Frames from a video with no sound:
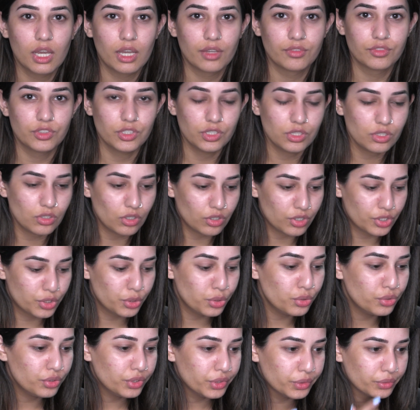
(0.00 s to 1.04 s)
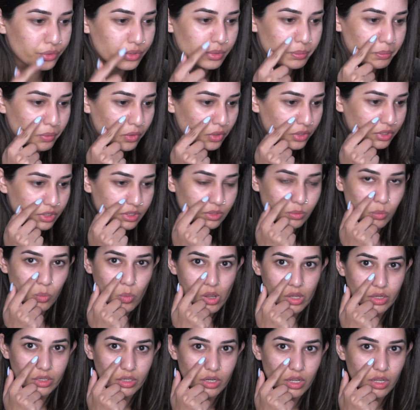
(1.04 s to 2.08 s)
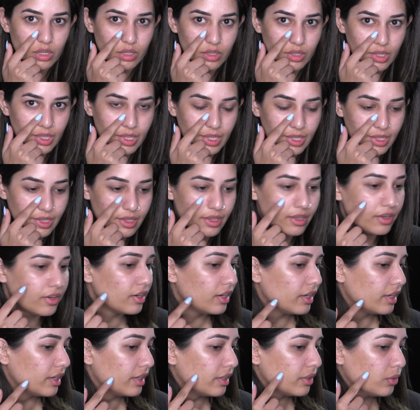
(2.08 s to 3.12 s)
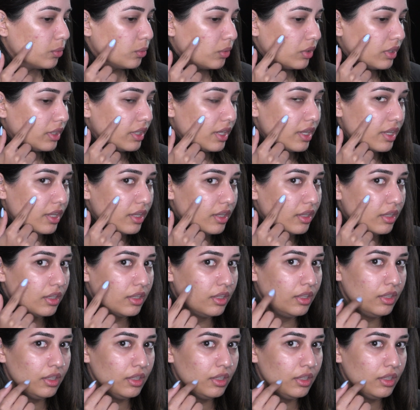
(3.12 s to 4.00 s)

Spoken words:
I've just got two new spots, one here and one here.